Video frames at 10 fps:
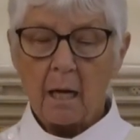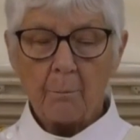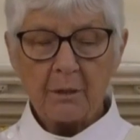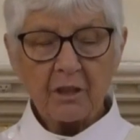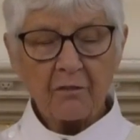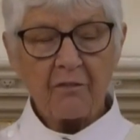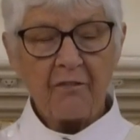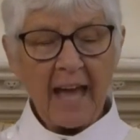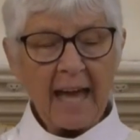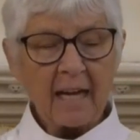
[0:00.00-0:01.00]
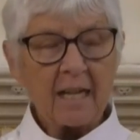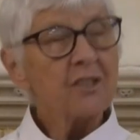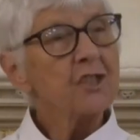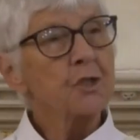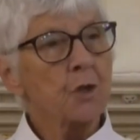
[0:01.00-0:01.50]
but the fat and
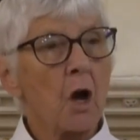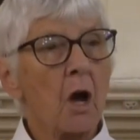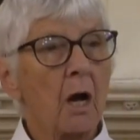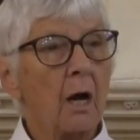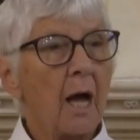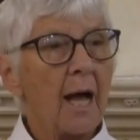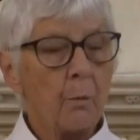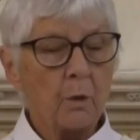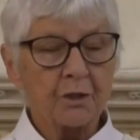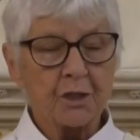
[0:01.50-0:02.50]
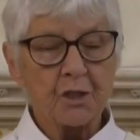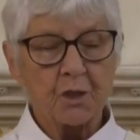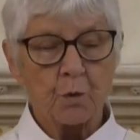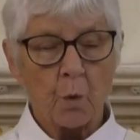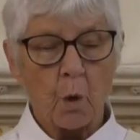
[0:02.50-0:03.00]
strong I will
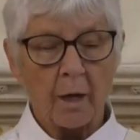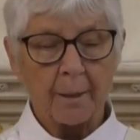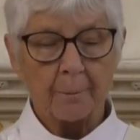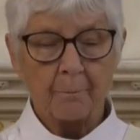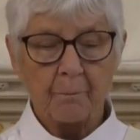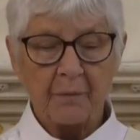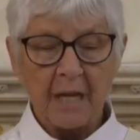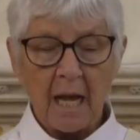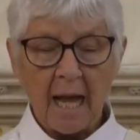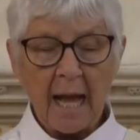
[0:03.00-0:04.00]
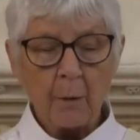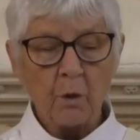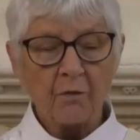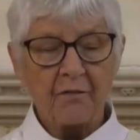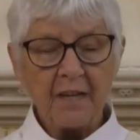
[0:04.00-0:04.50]
destroy. I
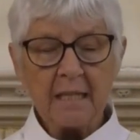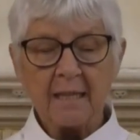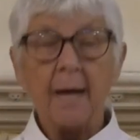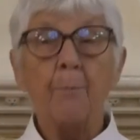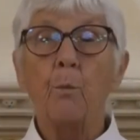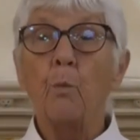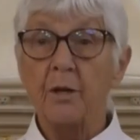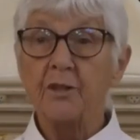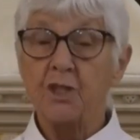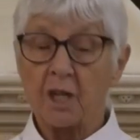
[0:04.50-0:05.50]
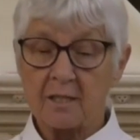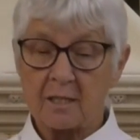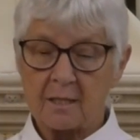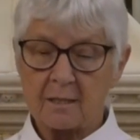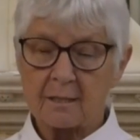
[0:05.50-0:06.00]
will feed them with
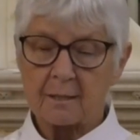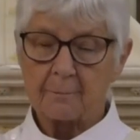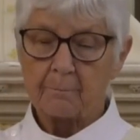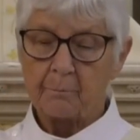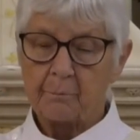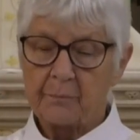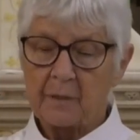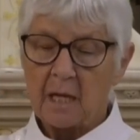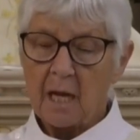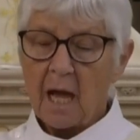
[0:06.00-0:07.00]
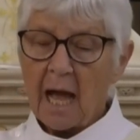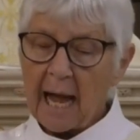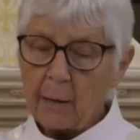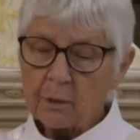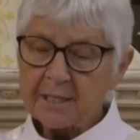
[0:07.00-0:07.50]
justice.
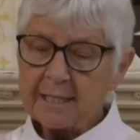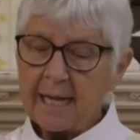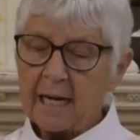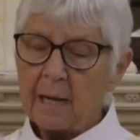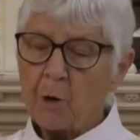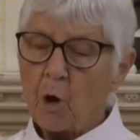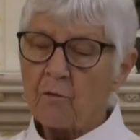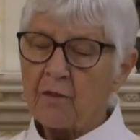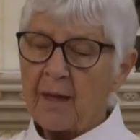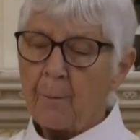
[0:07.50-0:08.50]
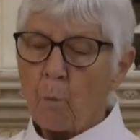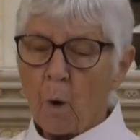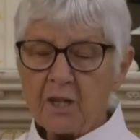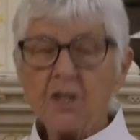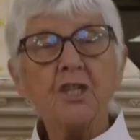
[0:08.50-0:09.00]
I will set up over them
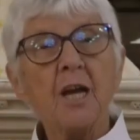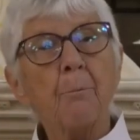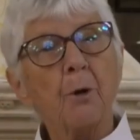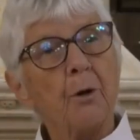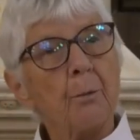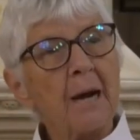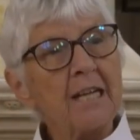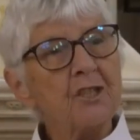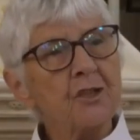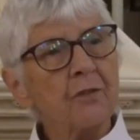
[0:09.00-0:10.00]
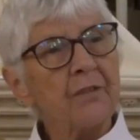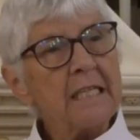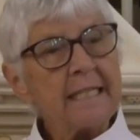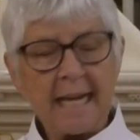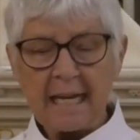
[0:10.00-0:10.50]
one shepherd, my
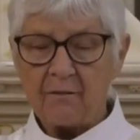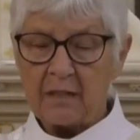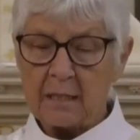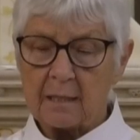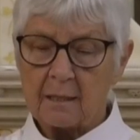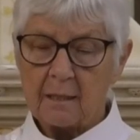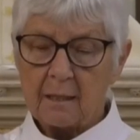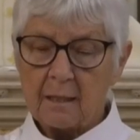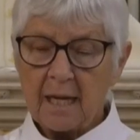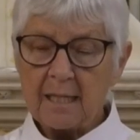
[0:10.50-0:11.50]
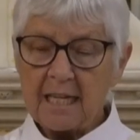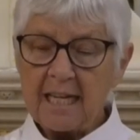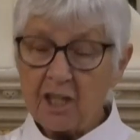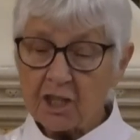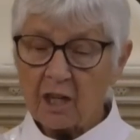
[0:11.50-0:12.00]
servant David, and
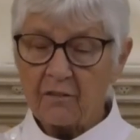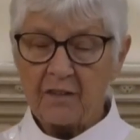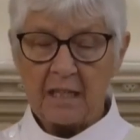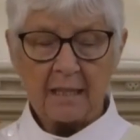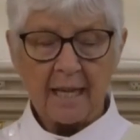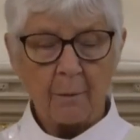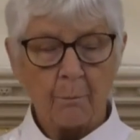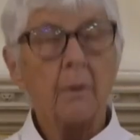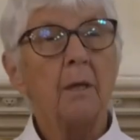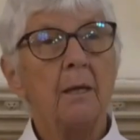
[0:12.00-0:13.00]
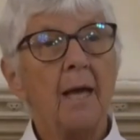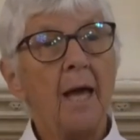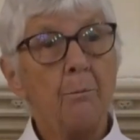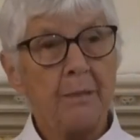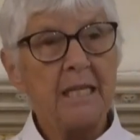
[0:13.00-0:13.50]
he shall feed them
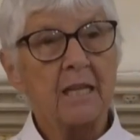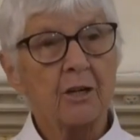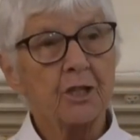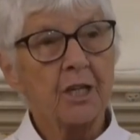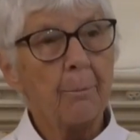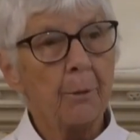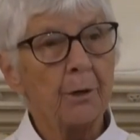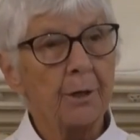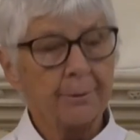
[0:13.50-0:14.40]
and be their shepherd.